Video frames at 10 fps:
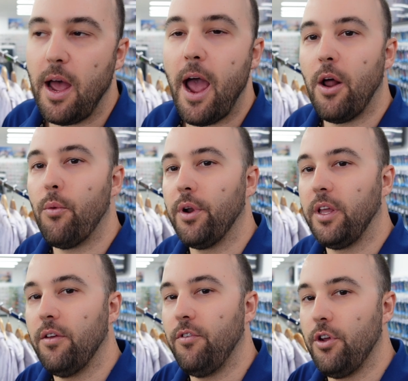and I want
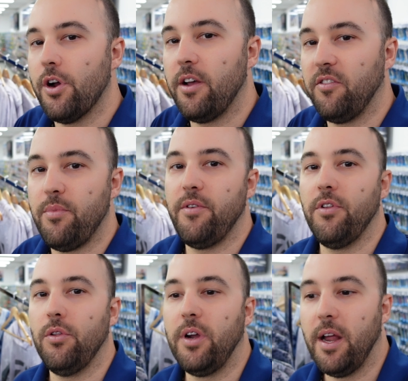to give you guys a bit of a
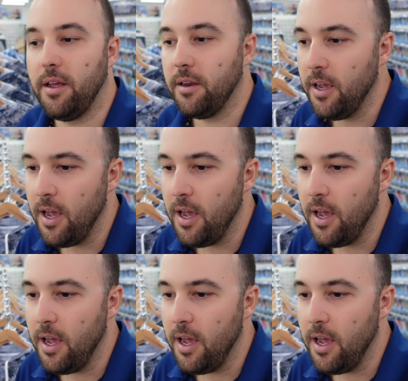look at it.